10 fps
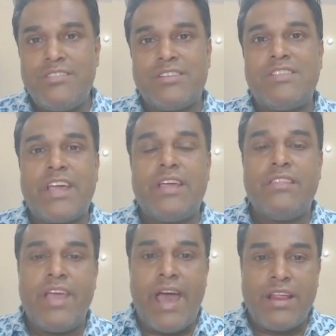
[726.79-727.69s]
Just like
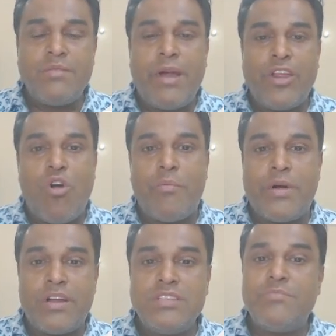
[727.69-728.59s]
the arithmetic operators,